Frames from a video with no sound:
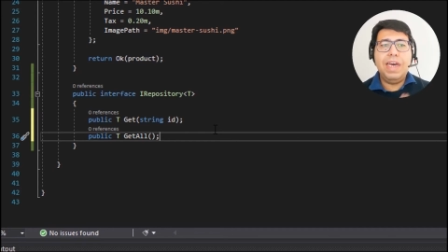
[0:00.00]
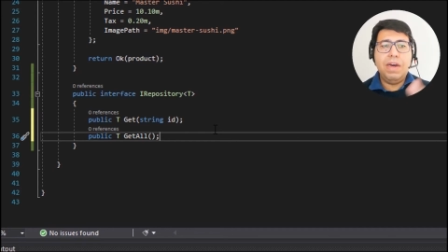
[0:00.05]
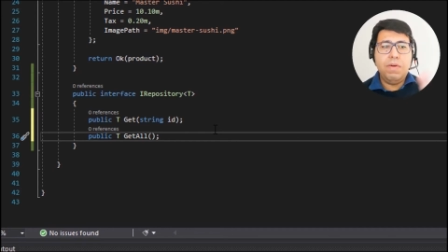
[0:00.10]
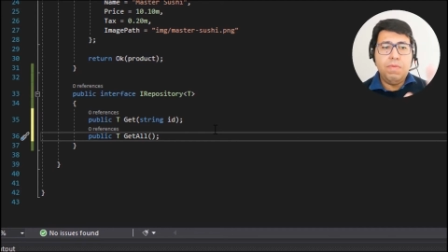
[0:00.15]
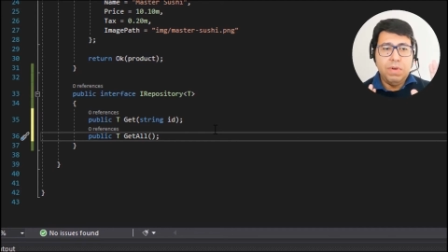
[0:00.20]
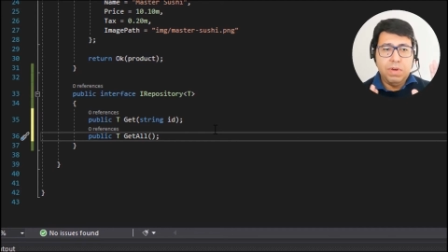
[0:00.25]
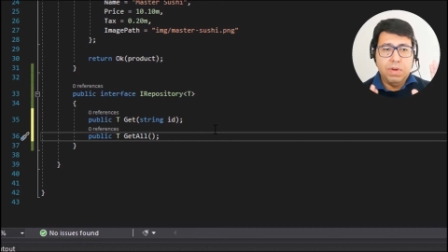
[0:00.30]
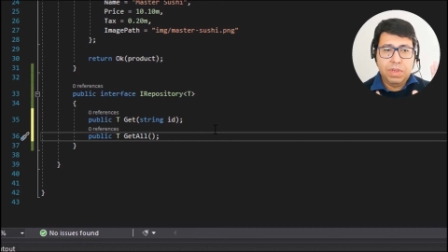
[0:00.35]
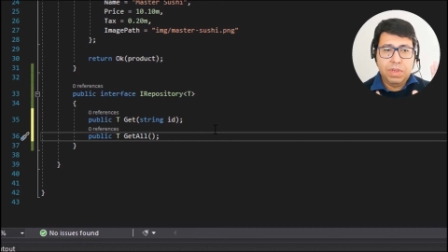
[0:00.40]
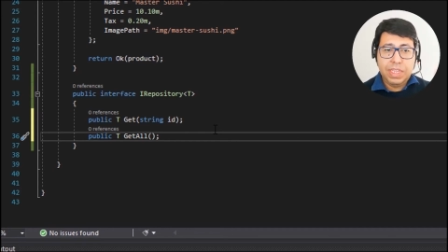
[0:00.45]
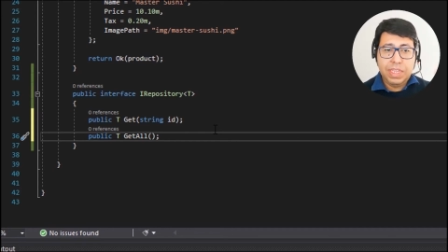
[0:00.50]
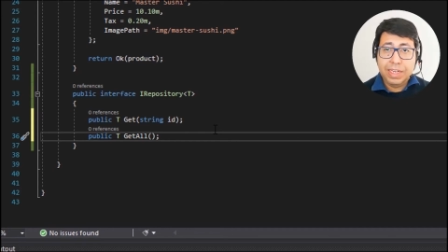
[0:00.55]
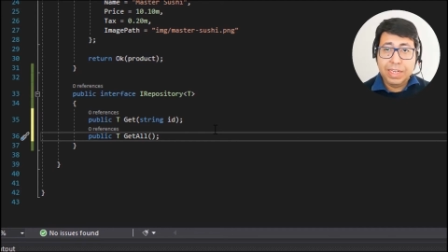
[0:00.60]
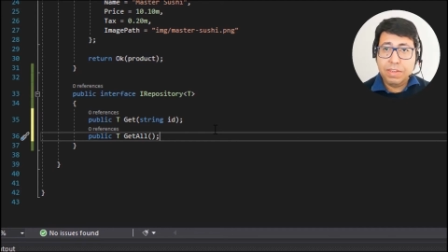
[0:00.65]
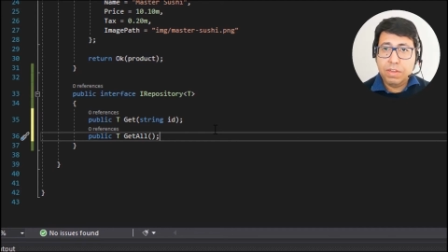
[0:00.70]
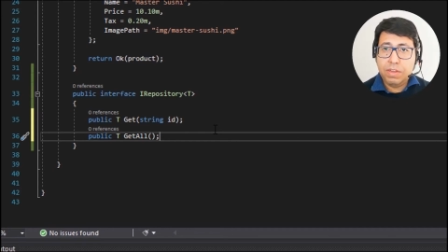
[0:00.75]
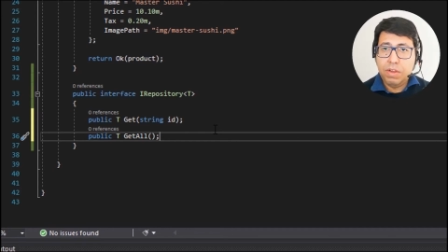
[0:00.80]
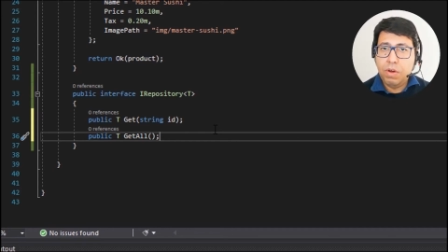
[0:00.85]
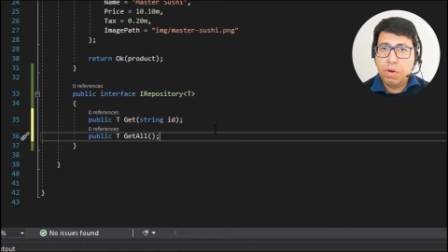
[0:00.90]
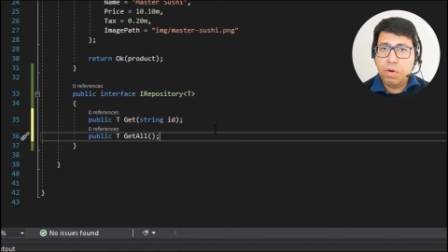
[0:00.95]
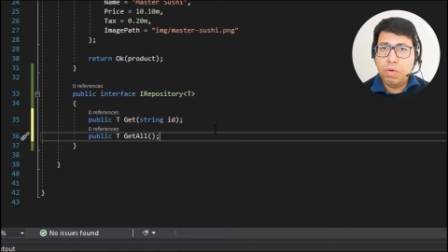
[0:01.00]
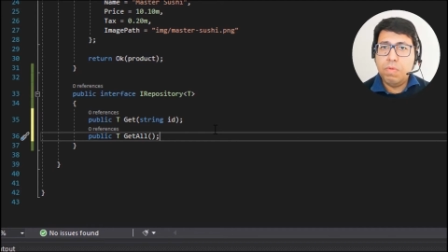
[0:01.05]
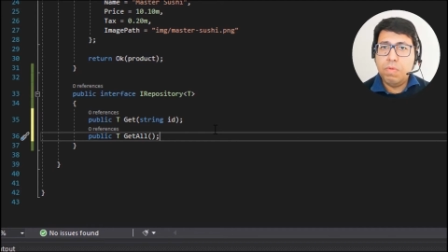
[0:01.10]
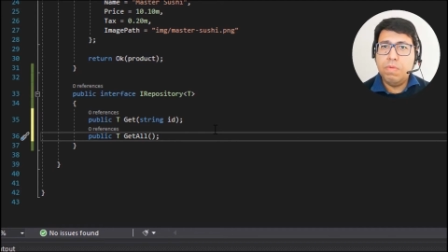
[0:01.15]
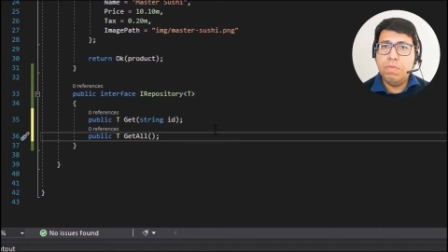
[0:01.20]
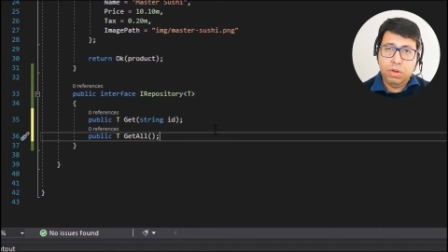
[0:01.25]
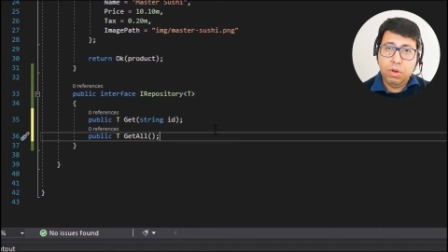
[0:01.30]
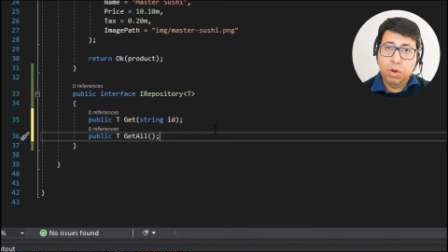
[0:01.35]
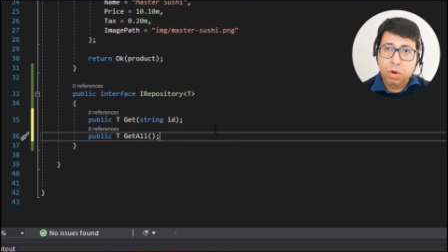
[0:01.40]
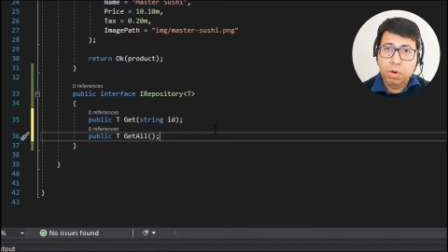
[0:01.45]
our get all
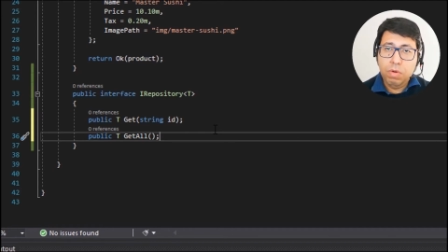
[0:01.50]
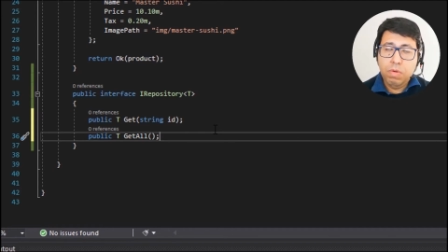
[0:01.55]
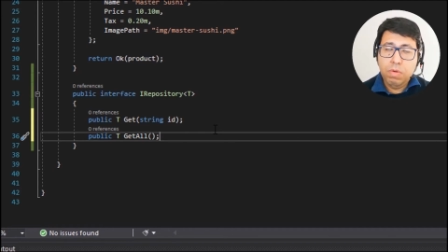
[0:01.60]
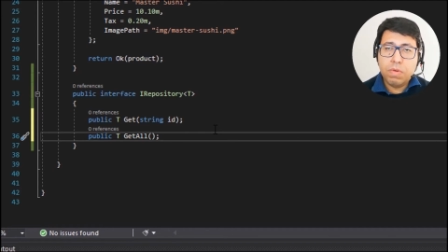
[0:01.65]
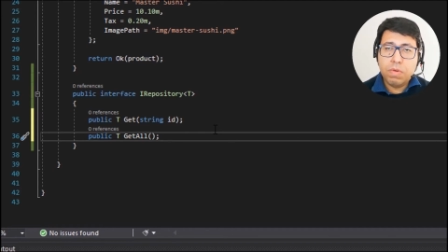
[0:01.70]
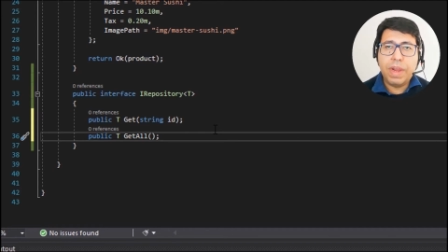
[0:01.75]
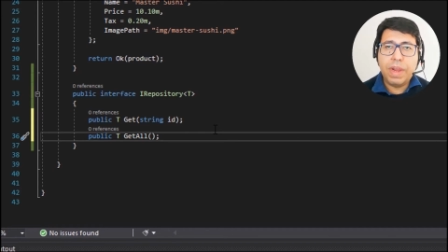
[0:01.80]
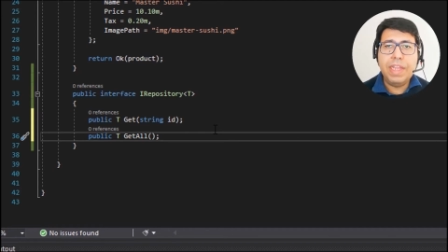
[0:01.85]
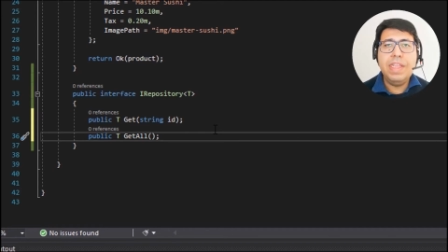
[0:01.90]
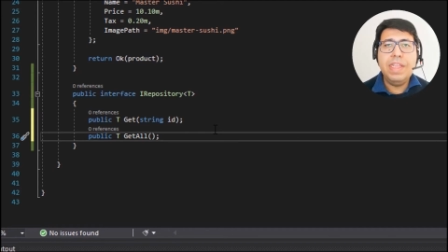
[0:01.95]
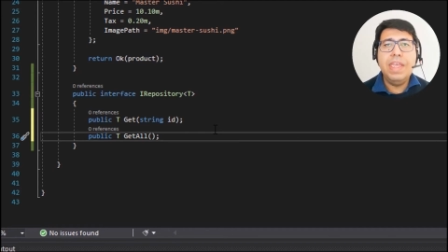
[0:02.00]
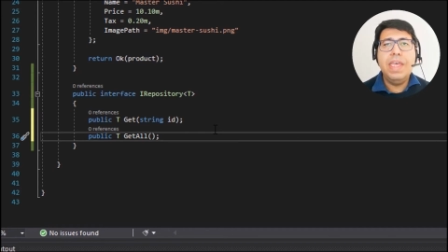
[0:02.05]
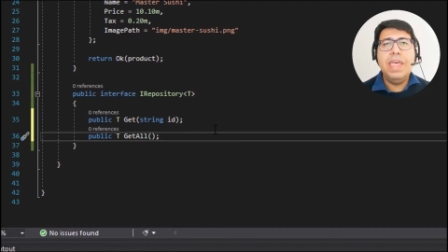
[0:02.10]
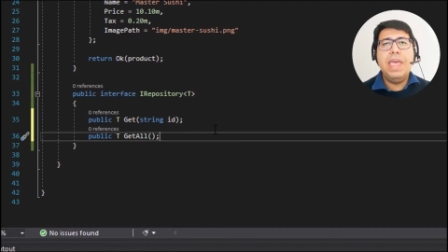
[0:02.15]
call, right?